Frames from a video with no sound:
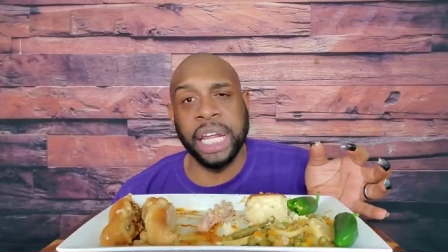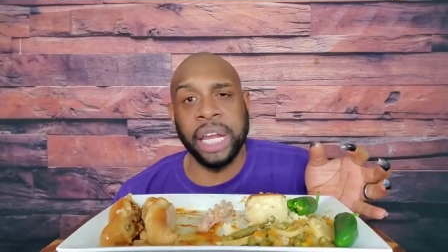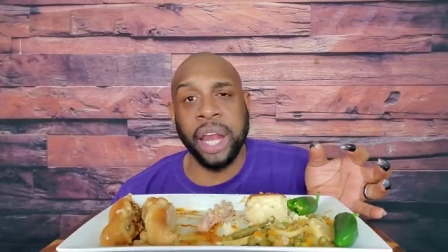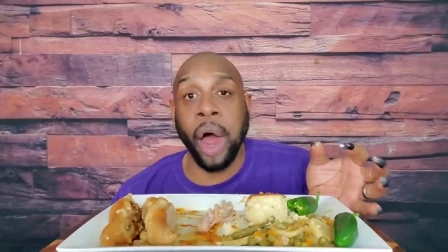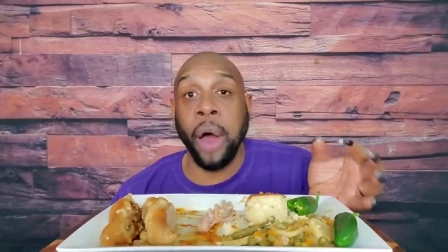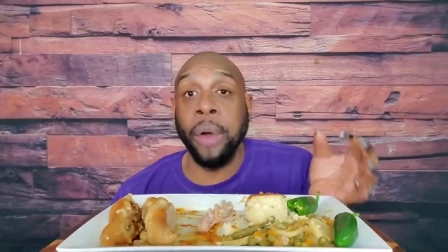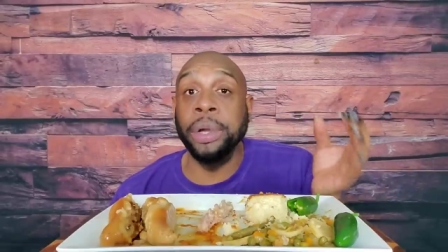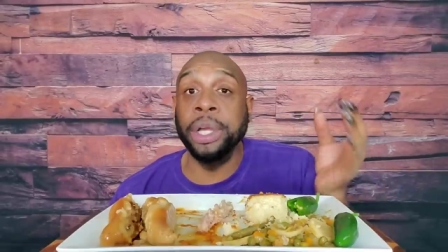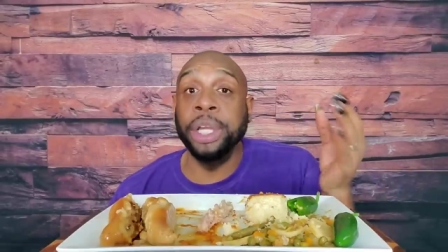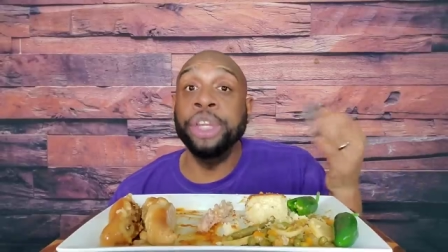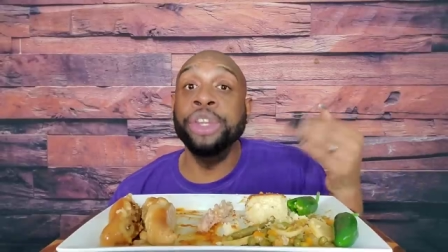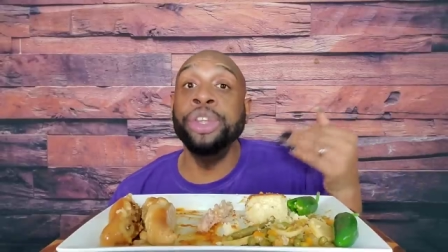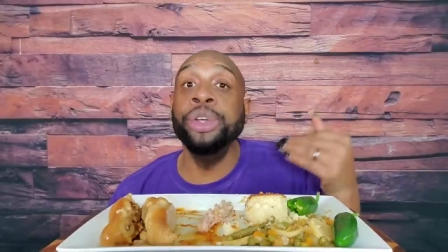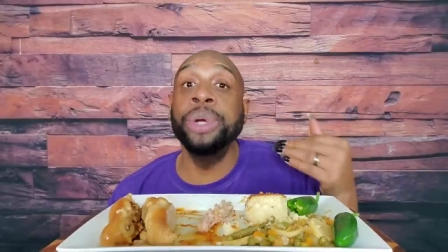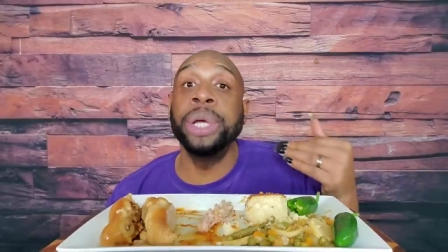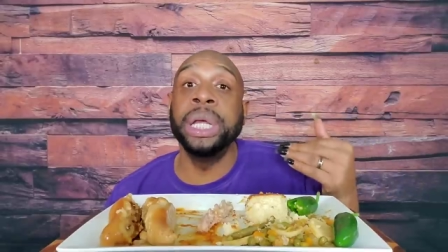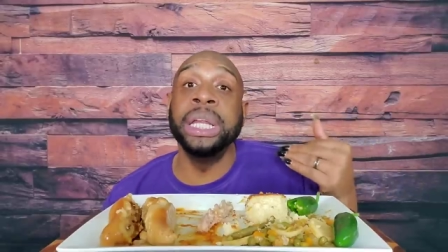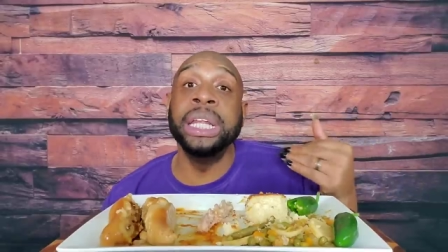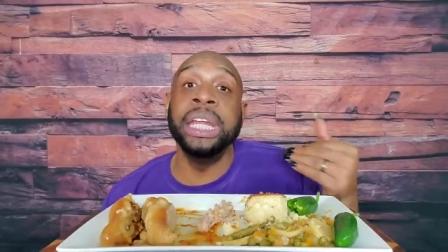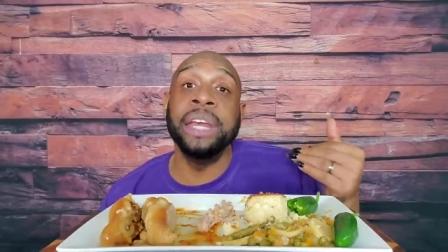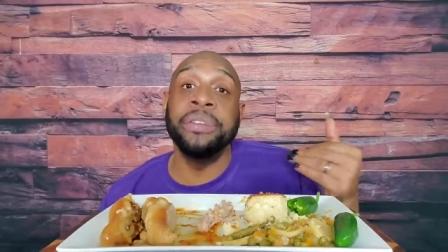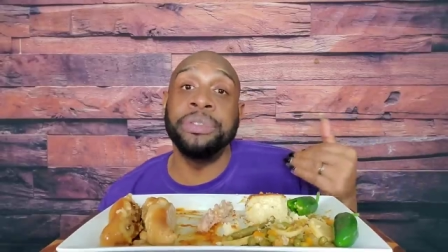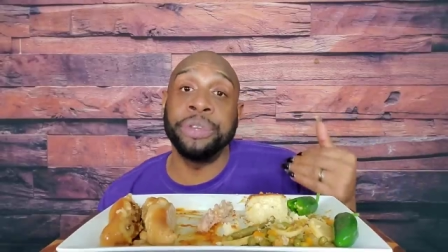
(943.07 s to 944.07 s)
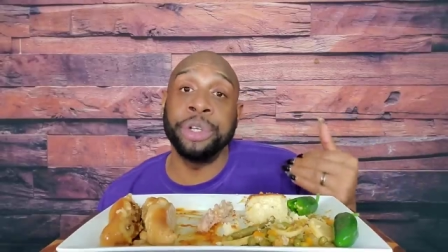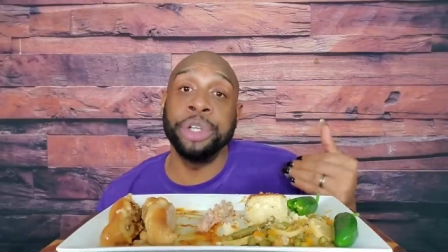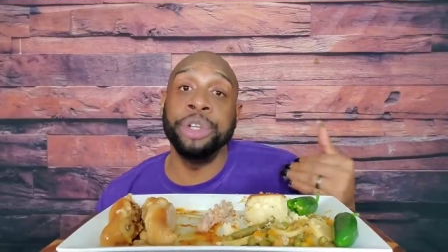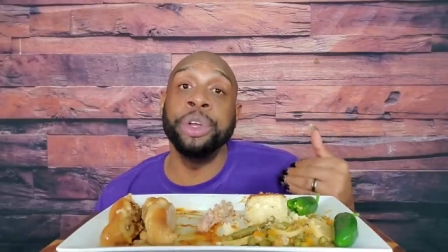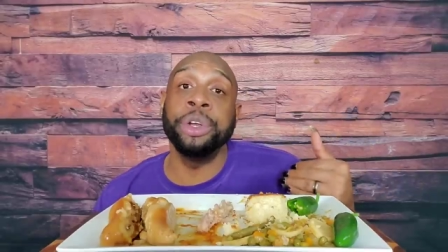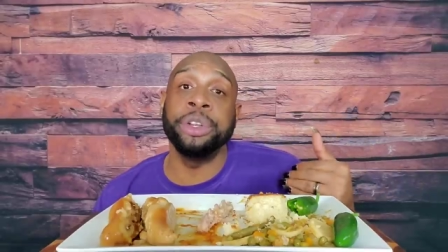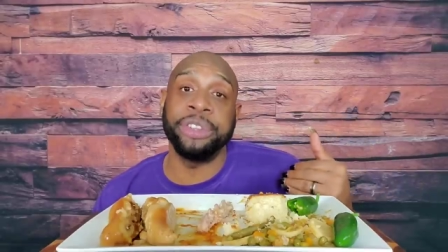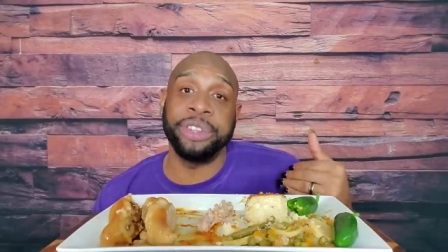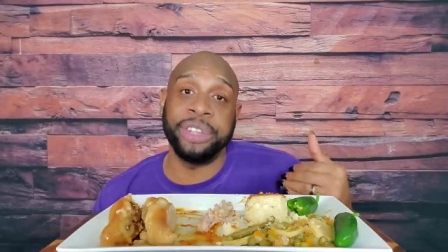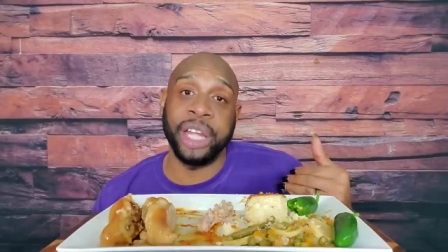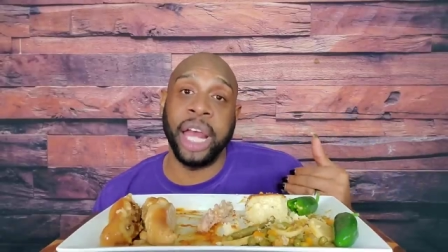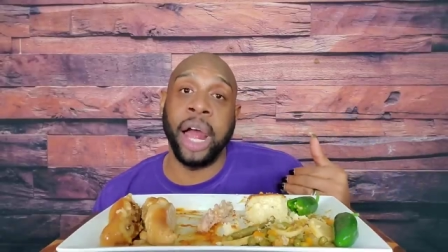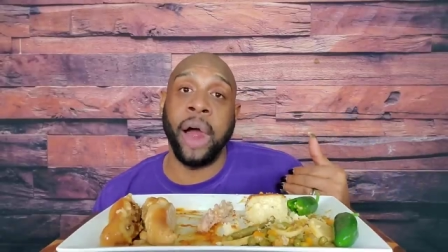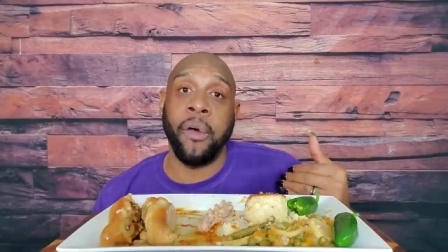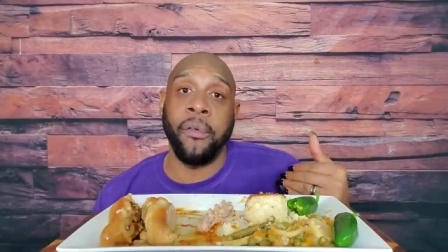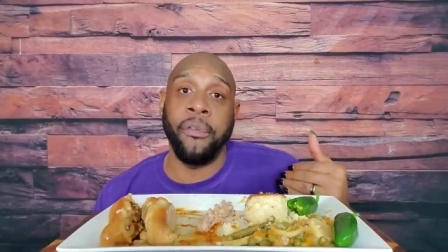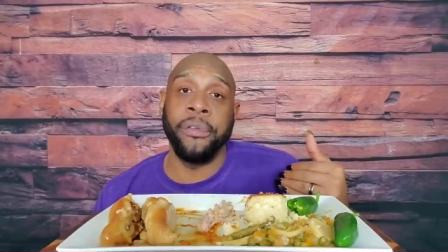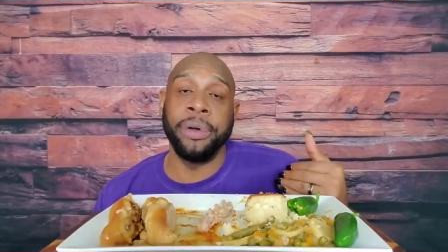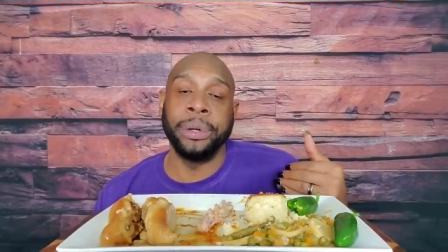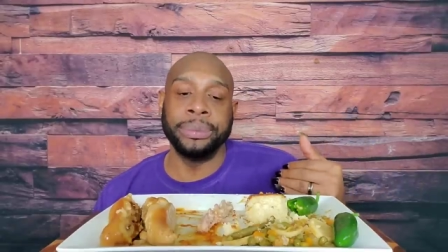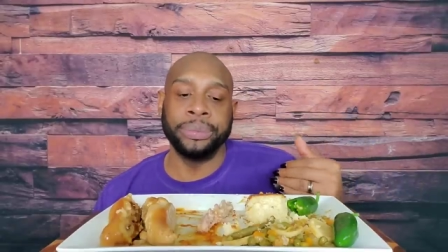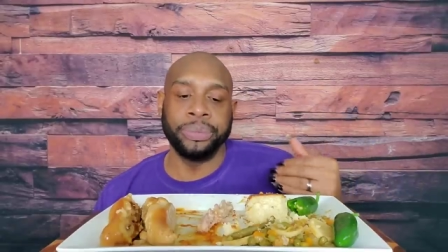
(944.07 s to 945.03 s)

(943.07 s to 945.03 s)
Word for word: that only you can give to yourself.